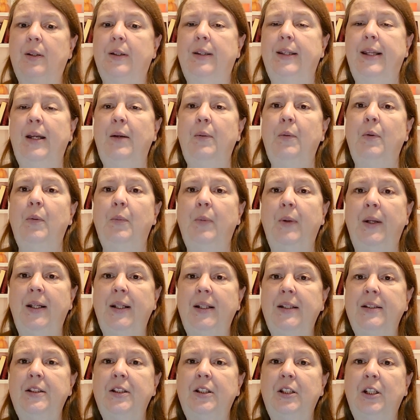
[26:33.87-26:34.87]
They were
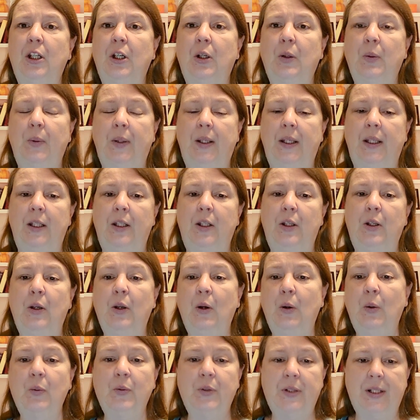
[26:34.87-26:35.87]
ready to go in
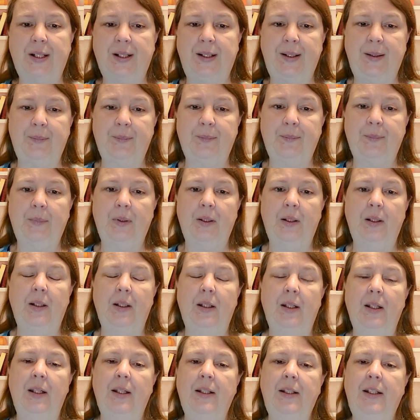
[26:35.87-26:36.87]
no time.
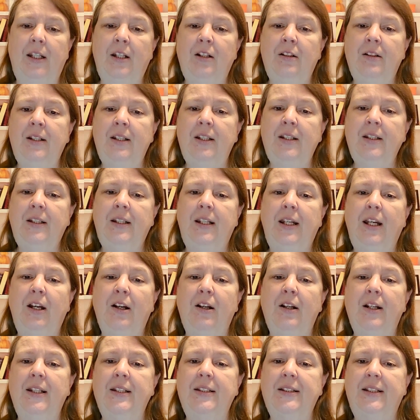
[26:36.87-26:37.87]
Kirian
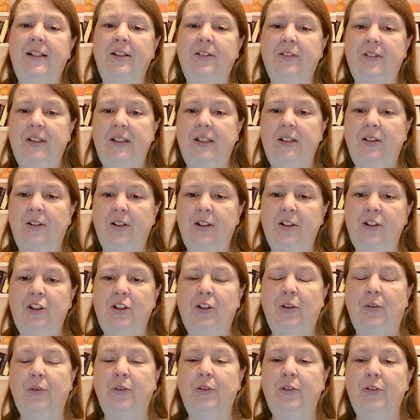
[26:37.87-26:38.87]
carried Kilty on his
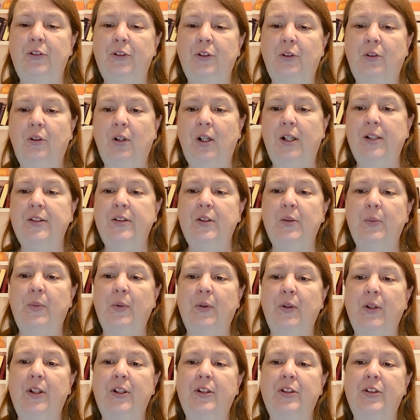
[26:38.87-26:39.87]
shoulders across the
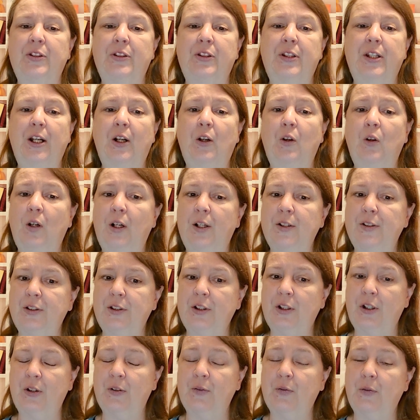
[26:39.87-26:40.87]
bridge that
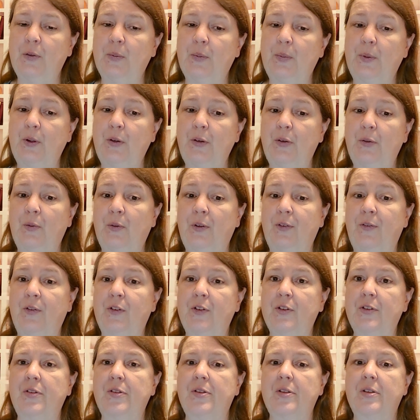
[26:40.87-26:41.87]
crossed over both
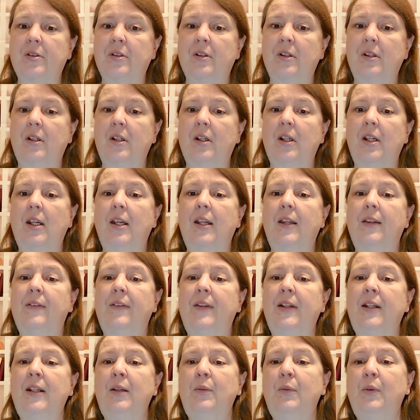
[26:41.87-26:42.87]
rivers.
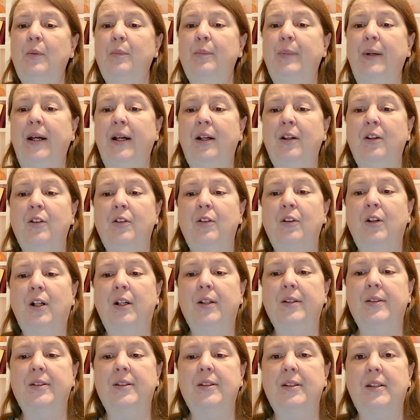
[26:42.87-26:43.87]
Then he went back
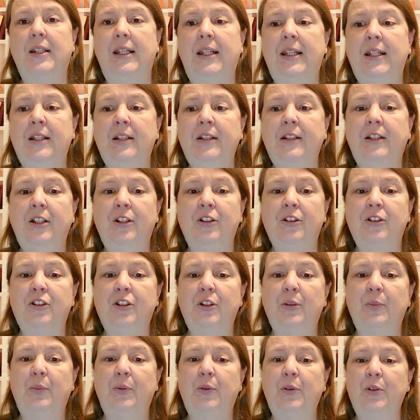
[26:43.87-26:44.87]
across. He and
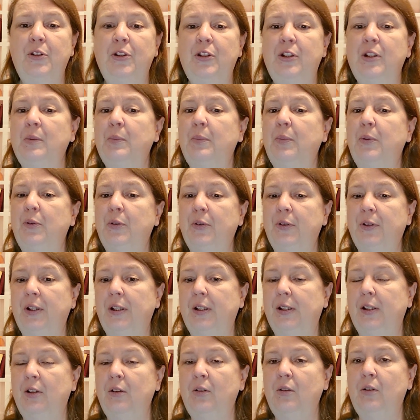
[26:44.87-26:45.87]
Kirsha pushed and pulled the
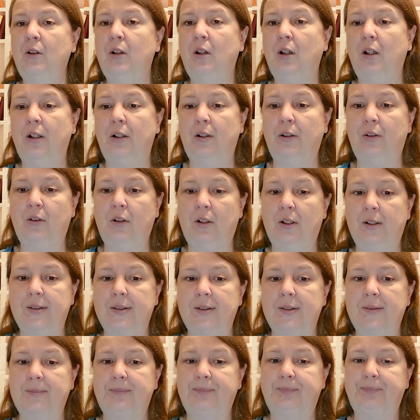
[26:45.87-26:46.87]
little cart
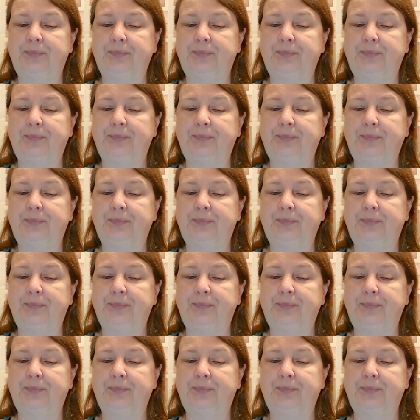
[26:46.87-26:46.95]
across.